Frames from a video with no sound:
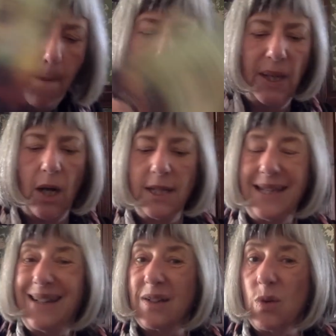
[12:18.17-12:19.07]
But I
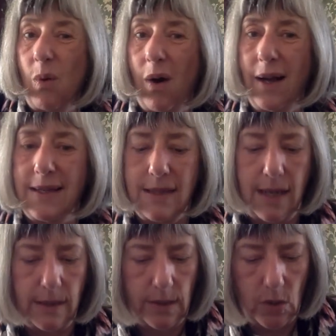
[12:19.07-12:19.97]
did it twice
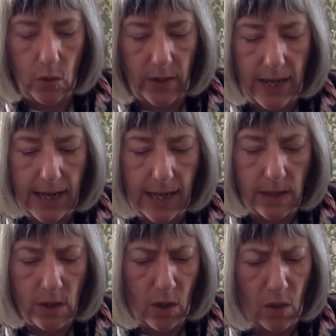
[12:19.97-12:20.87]
and I saw the
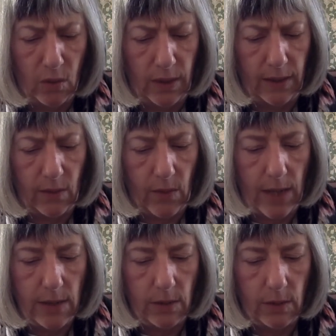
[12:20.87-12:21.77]
hand holding the
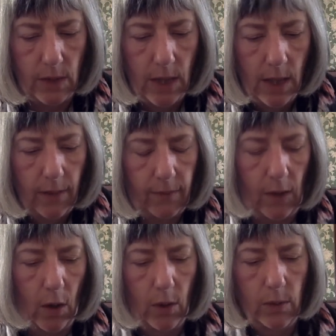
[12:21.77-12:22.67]
rattle.
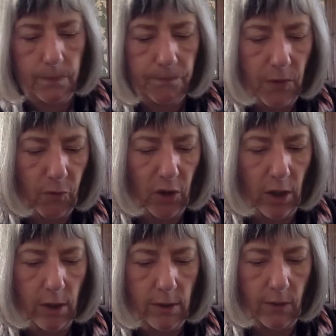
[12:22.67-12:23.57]
So for
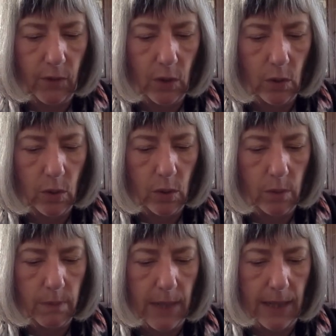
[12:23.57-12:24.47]
those of you who
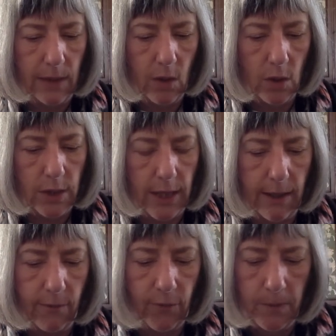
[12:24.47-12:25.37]
may not
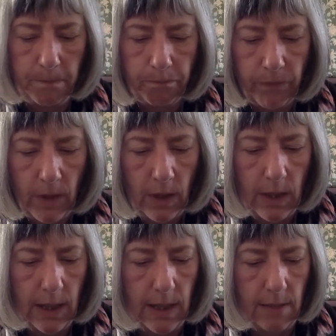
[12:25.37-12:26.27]
have
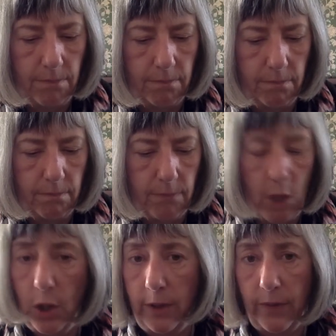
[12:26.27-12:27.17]

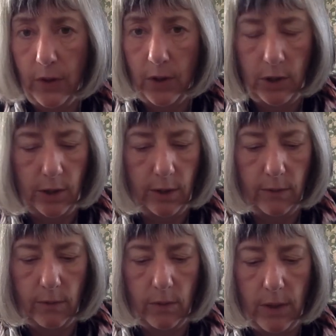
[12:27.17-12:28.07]
heard of her, you
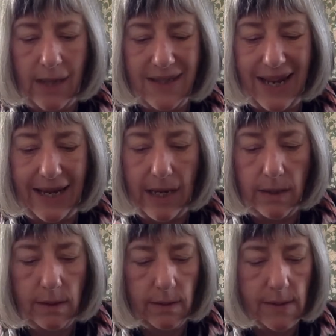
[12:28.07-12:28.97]
can
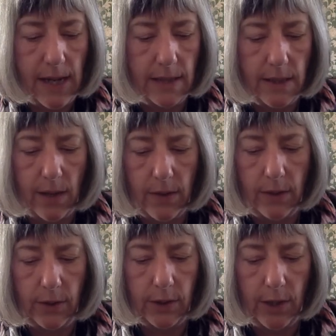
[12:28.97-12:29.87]
San Tarot,
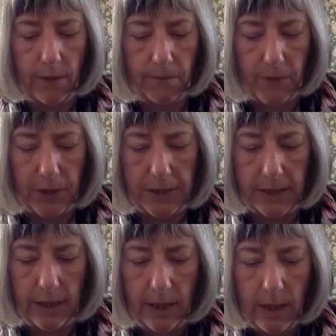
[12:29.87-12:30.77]
you can go and find her.